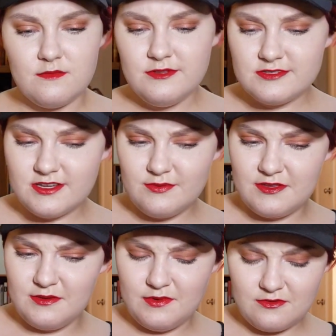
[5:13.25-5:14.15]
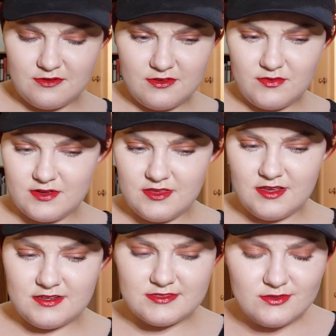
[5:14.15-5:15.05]
I'm gonna check my email really quickly,
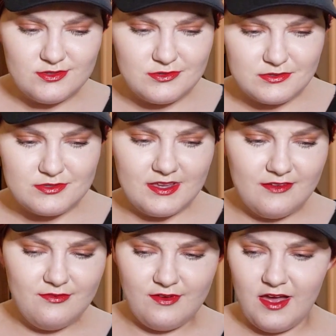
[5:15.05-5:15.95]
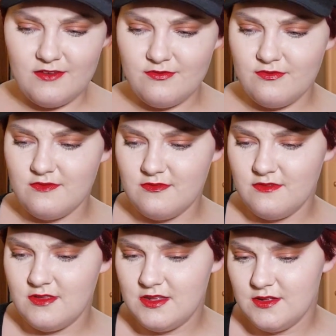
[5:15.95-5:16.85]
because don't you usually get 5
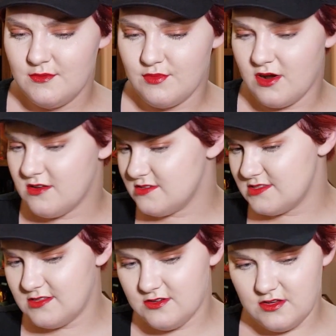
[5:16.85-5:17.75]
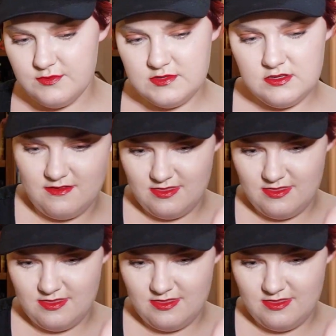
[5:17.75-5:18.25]
products in your Ipsy?